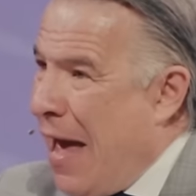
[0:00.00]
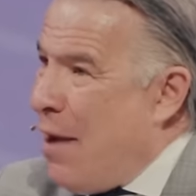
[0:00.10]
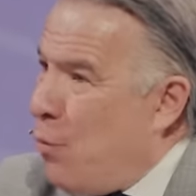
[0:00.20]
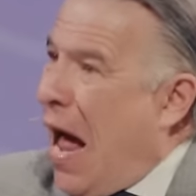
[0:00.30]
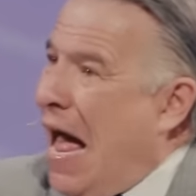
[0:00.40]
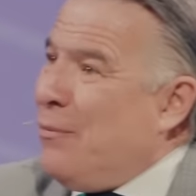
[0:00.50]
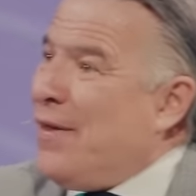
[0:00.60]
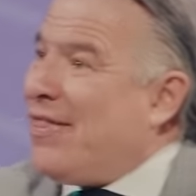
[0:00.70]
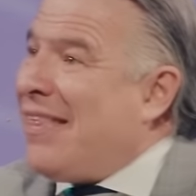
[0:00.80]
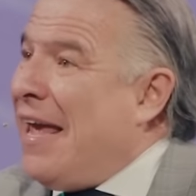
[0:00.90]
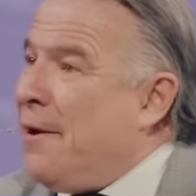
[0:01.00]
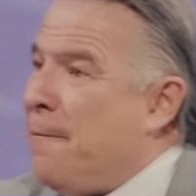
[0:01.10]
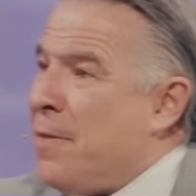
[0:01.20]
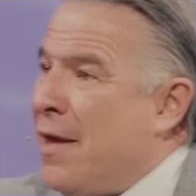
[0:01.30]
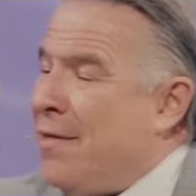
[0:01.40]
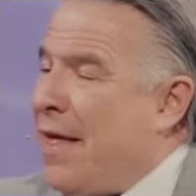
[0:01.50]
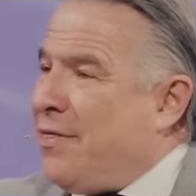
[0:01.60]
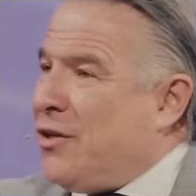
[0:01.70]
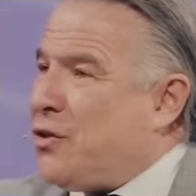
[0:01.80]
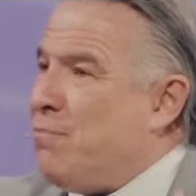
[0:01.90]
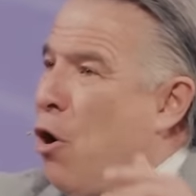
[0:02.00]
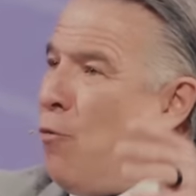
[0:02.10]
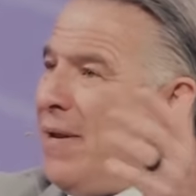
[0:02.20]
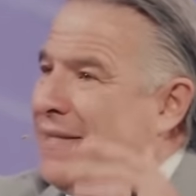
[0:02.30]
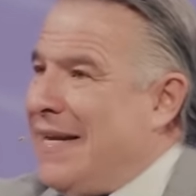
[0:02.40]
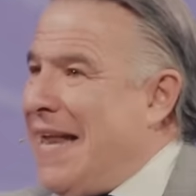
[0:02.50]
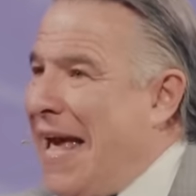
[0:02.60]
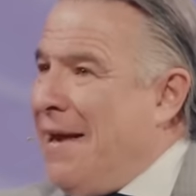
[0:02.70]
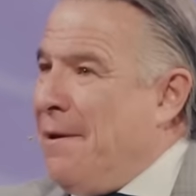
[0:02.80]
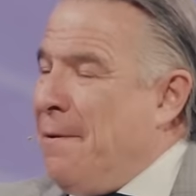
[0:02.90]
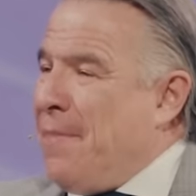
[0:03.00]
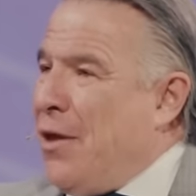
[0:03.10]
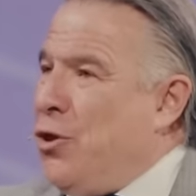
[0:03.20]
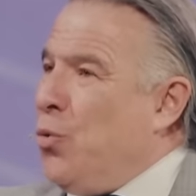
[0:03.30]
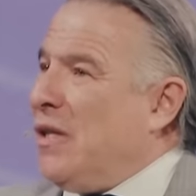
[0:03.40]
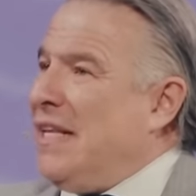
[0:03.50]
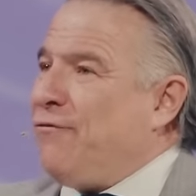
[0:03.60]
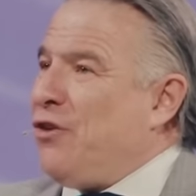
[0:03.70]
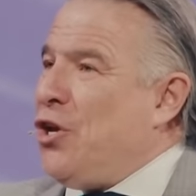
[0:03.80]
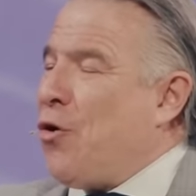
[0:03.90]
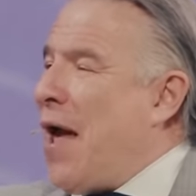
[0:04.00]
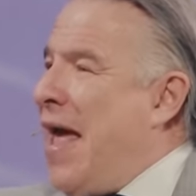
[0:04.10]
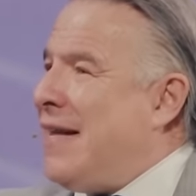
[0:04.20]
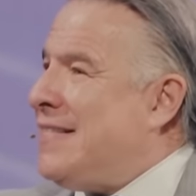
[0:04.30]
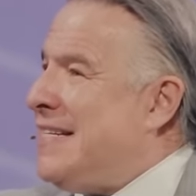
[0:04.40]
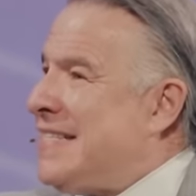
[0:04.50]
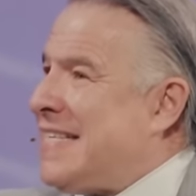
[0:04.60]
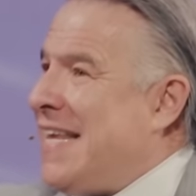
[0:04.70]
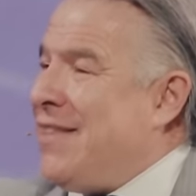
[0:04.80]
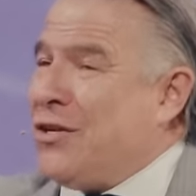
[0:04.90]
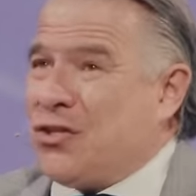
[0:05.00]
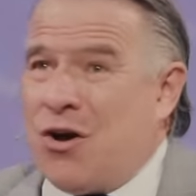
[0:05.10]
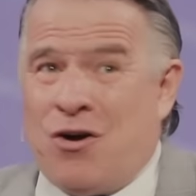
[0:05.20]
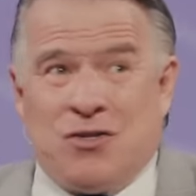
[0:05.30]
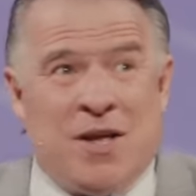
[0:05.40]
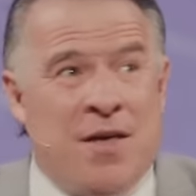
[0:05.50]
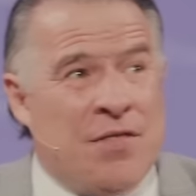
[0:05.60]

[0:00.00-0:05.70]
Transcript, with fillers: And I would think that this moment today that you were lifting your hands and singing the songs,